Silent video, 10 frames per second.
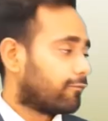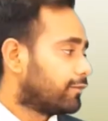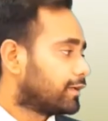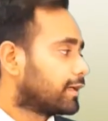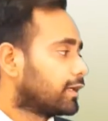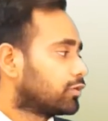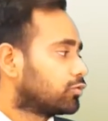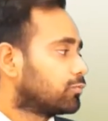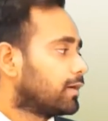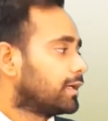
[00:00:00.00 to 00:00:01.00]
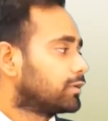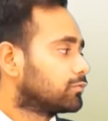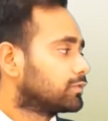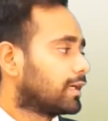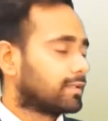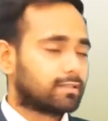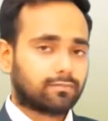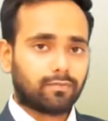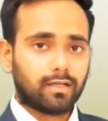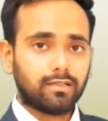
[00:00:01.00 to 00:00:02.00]
We get 2 by 2, that is
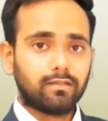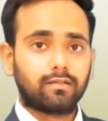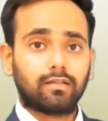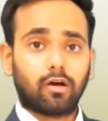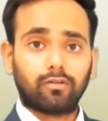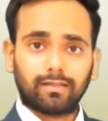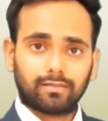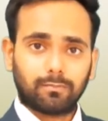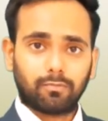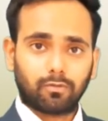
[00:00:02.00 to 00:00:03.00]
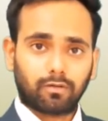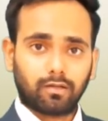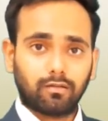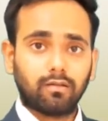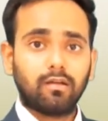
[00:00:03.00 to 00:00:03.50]
1. Now reciprocal.